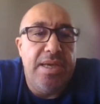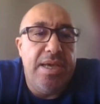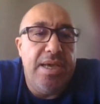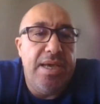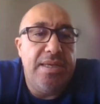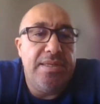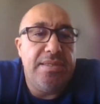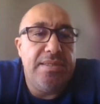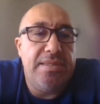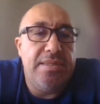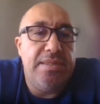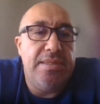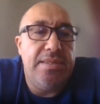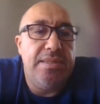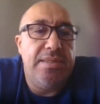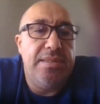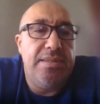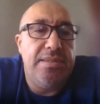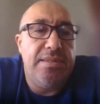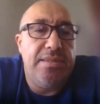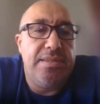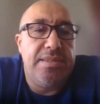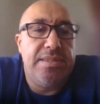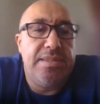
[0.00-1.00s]
And
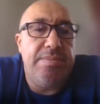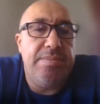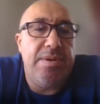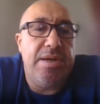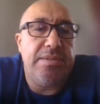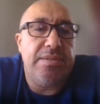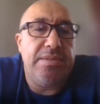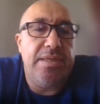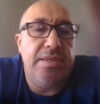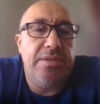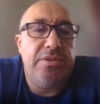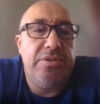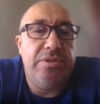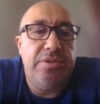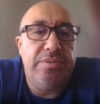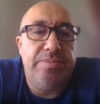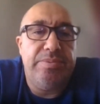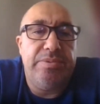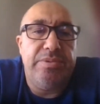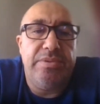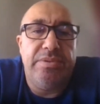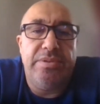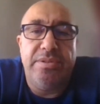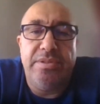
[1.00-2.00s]
smart
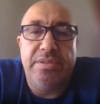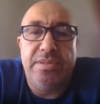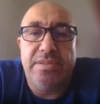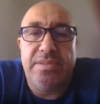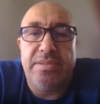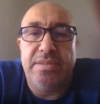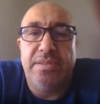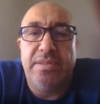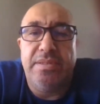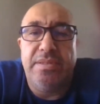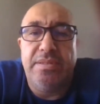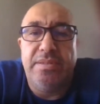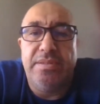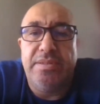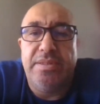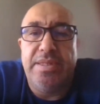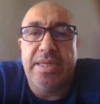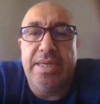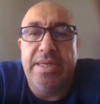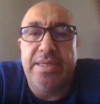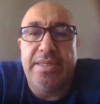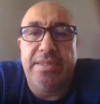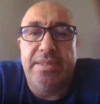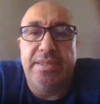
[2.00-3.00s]
entrepreneurs,
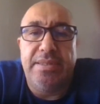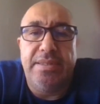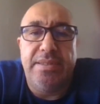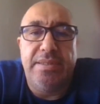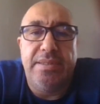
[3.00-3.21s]
they